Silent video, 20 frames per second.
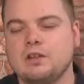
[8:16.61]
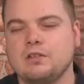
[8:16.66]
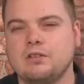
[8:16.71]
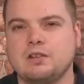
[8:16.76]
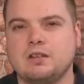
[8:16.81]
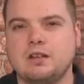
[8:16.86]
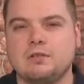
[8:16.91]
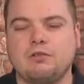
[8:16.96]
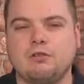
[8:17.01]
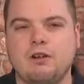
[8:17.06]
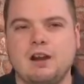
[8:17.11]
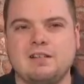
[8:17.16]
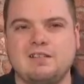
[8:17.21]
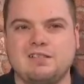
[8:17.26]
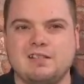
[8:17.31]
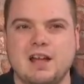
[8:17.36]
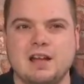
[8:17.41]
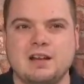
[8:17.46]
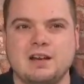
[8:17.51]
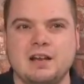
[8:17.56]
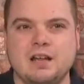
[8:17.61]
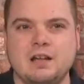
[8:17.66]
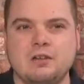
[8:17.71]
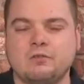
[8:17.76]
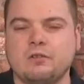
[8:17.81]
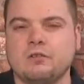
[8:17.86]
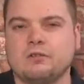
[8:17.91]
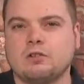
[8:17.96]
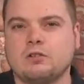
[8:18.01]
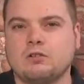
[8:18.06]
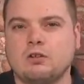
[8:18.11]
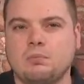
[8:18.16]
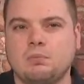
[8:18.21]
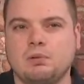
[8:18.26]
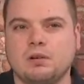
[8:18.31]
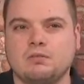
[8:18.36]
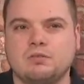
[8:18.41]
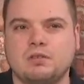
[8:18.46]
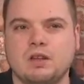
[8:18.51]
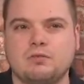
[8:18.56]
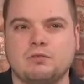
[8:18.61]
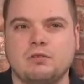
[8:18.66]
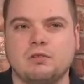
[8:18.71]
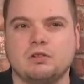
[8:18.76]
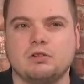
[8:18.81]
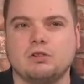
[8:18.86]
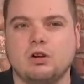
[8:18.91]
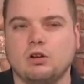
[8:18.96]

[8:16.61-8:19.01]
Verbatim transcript: To differentiate these, there's a couple of different